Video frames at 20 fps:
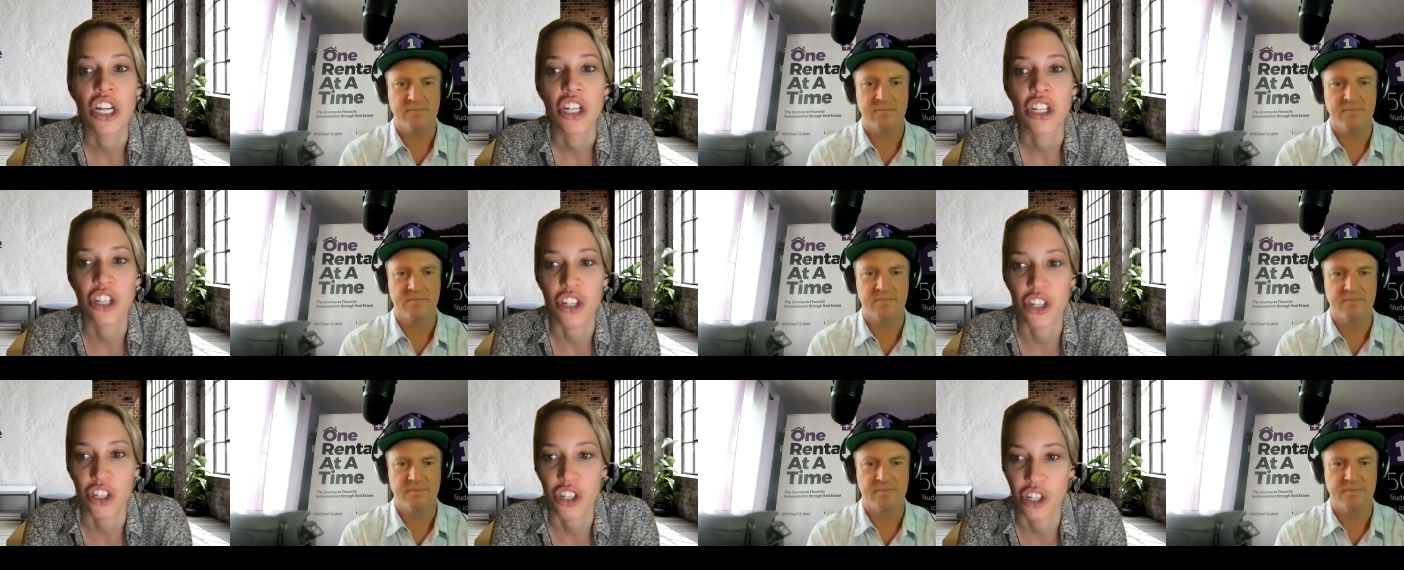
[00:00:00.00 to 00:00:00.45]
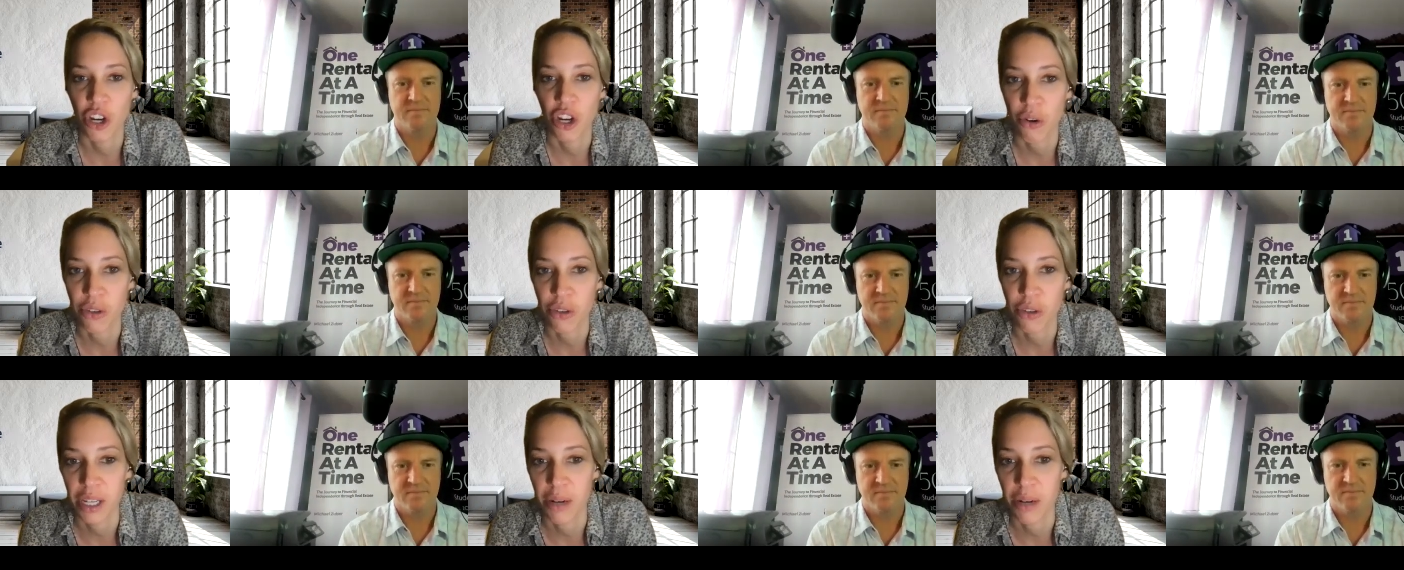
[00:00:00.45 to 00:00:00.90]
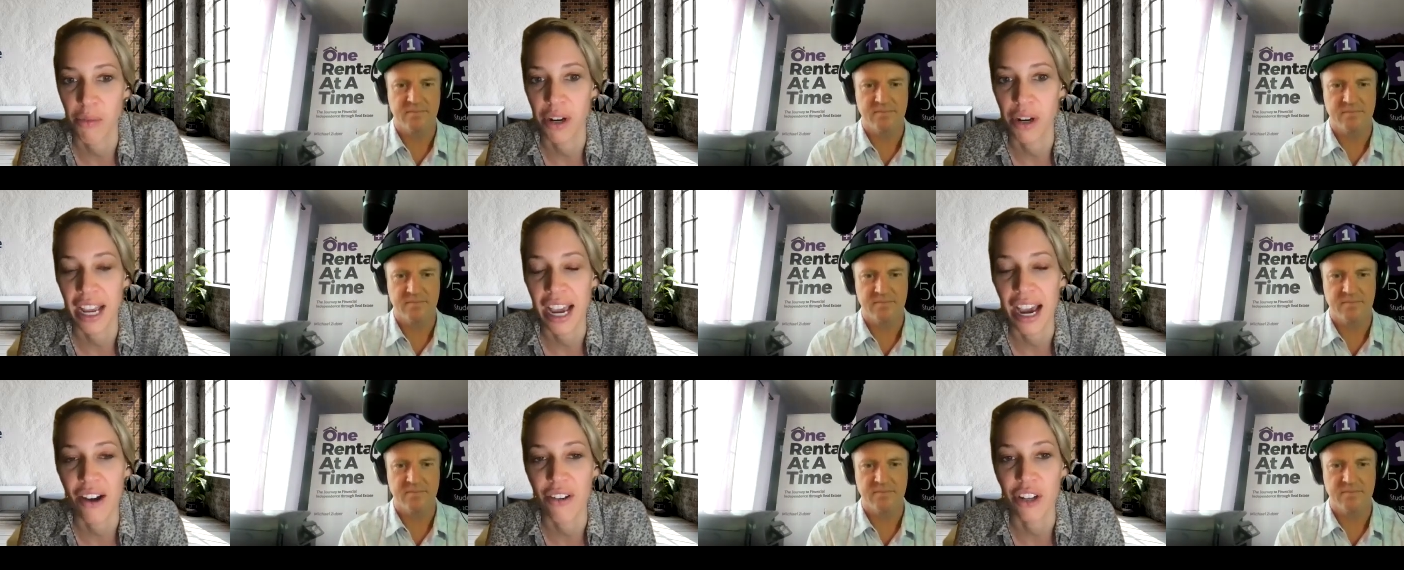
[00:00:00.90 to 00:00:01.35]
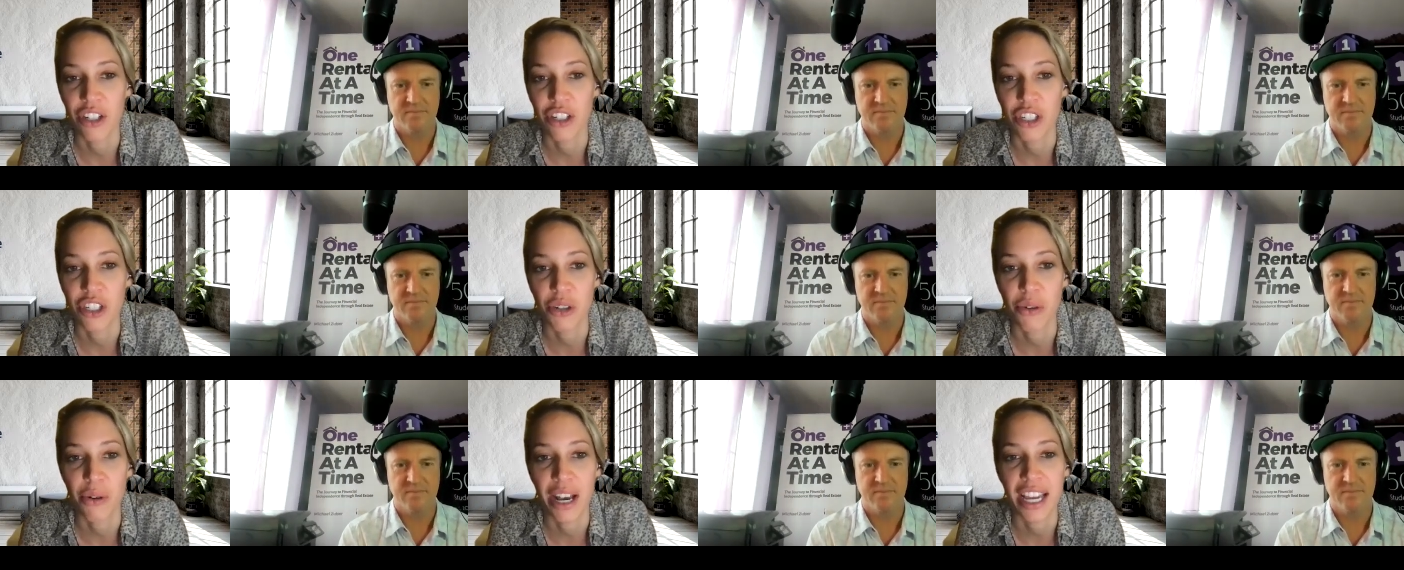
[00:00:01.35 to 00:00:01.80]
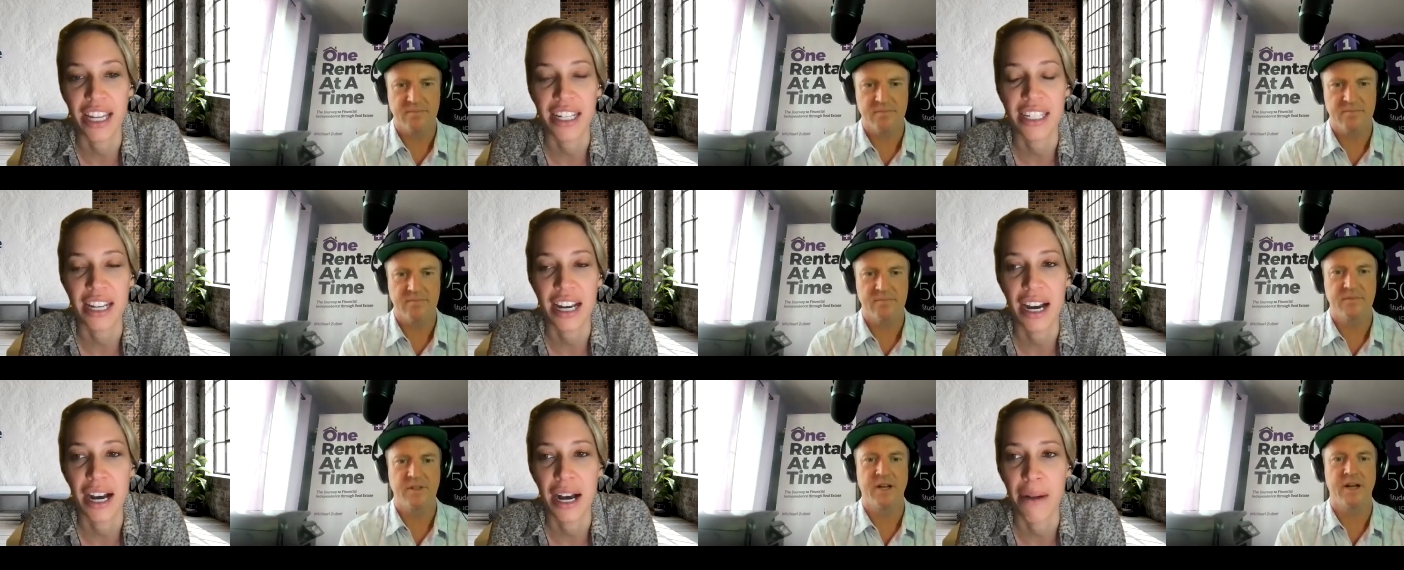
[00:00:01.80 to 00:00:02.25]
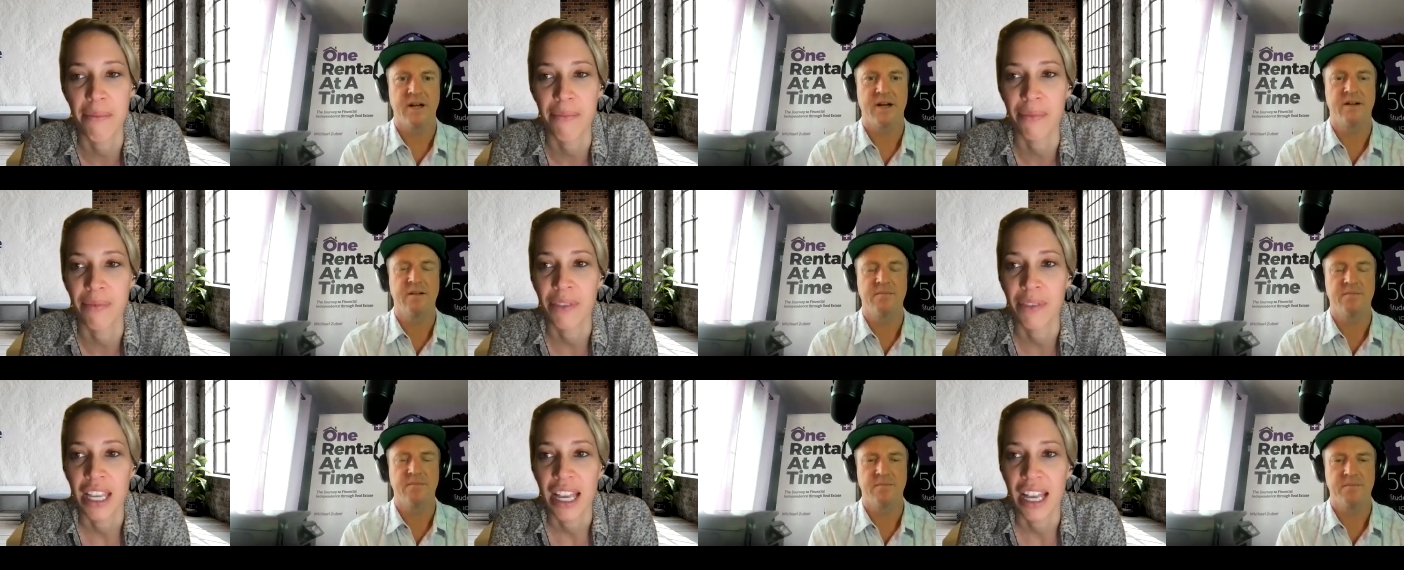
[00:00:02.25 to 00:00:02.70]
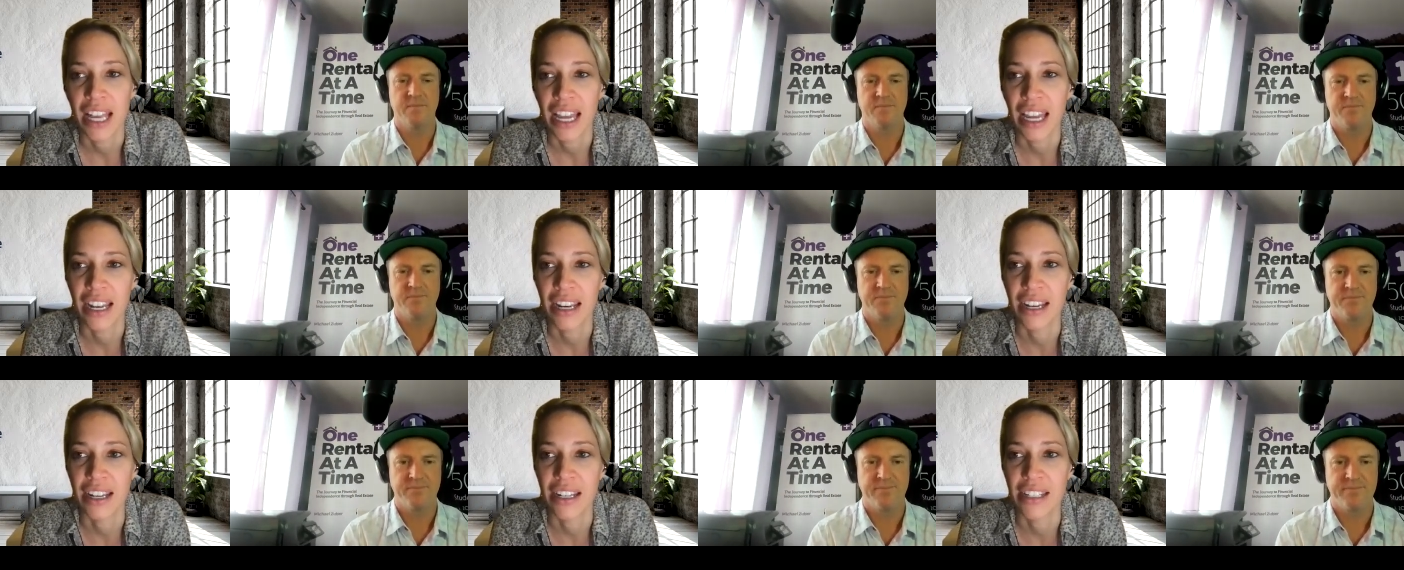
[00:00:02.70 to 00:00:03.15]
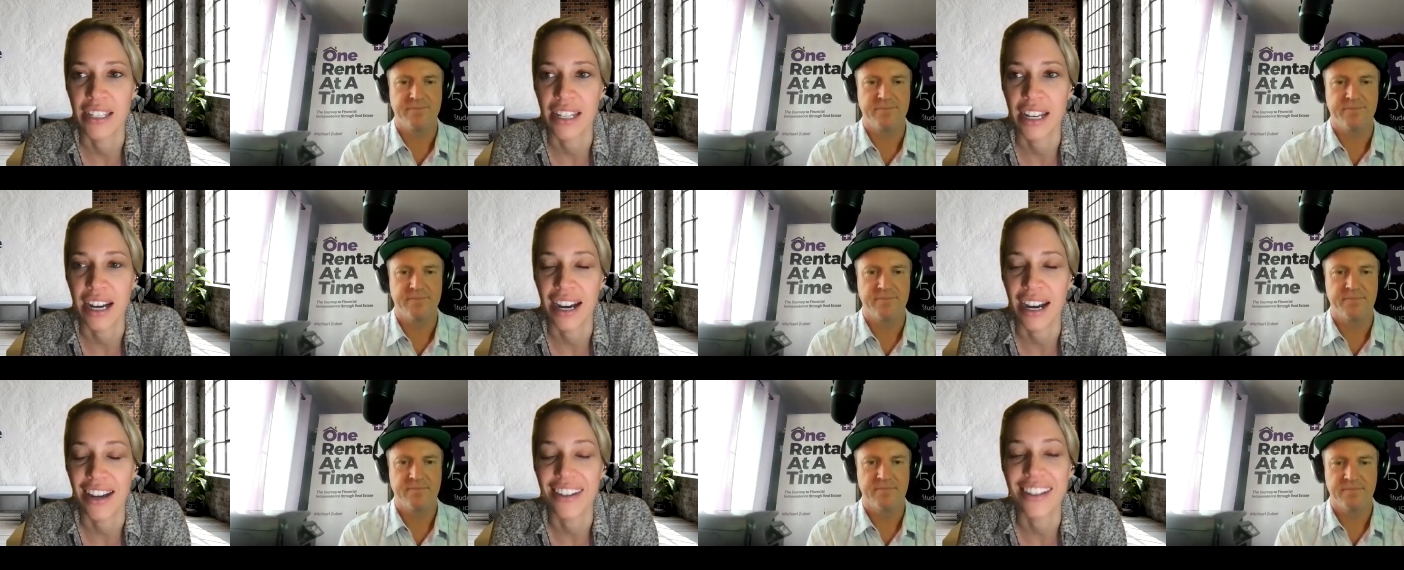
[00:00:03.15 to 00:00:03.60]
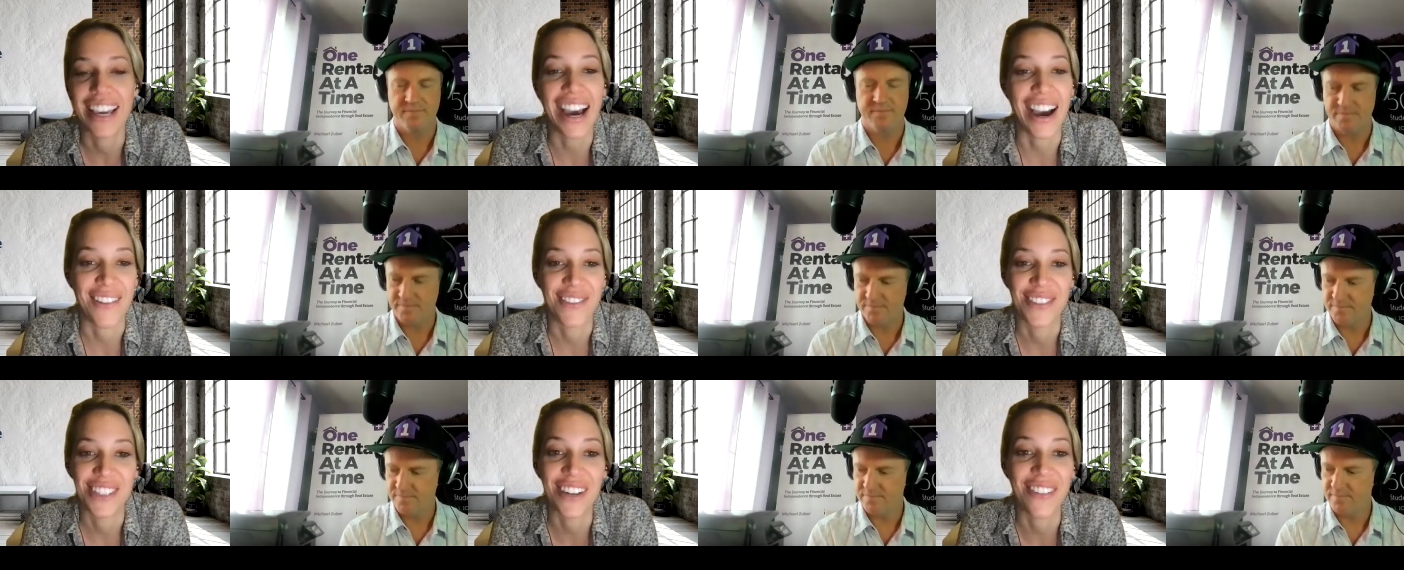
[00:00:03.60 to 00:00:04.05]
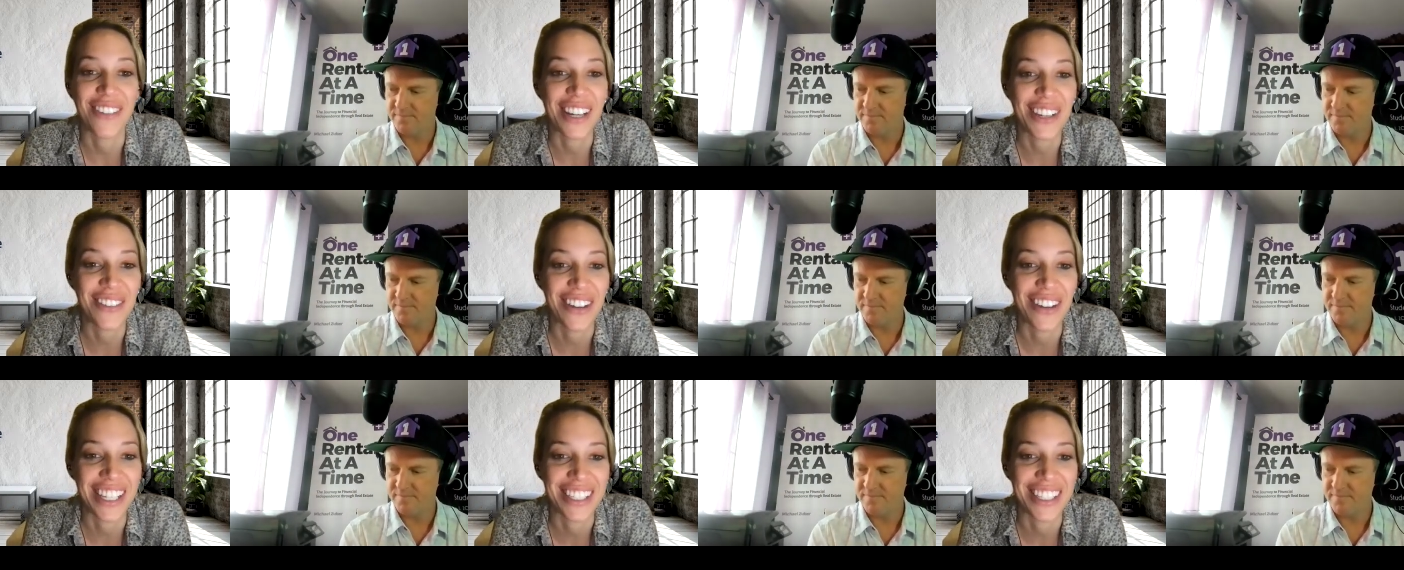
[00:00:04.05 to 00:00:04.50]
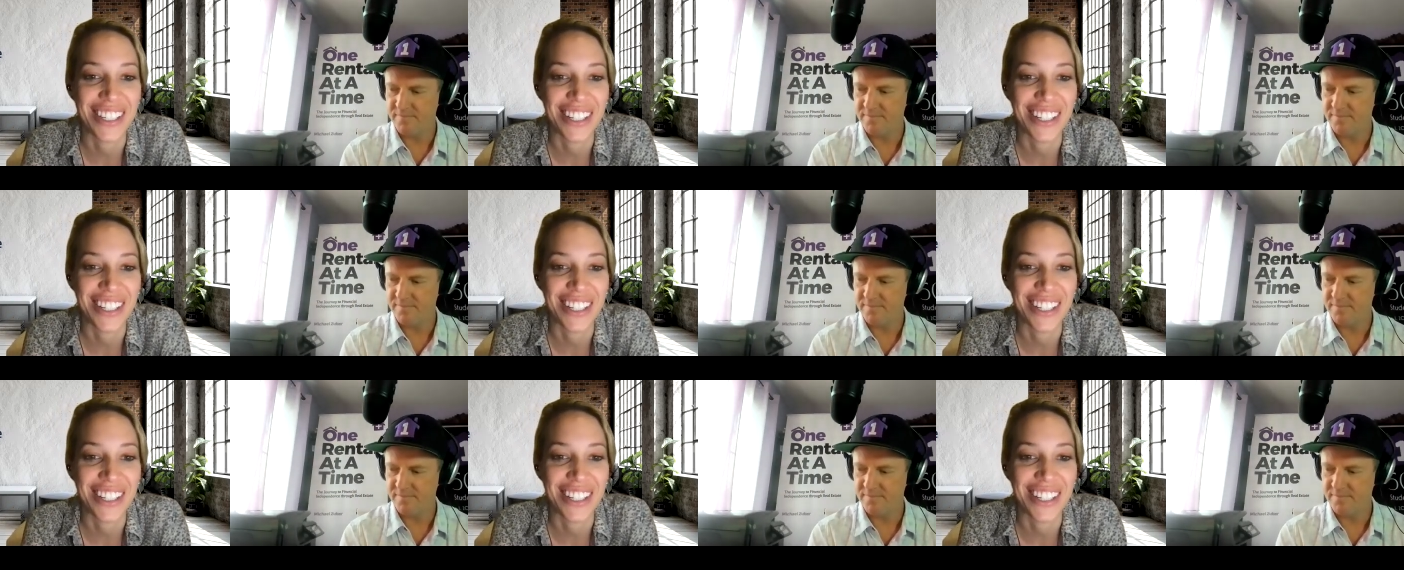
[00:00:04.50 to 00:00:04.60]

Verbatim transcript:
Speaker 1: to show someone how to do it. Um, yeah. And uh, yeah, so anyways,